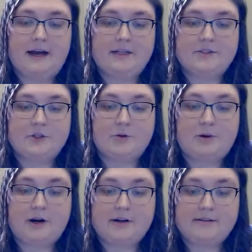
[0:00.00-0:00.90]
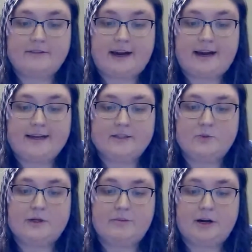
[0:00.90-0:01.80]
And so part of that is
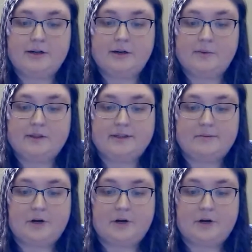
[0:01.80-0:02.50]
we partner with the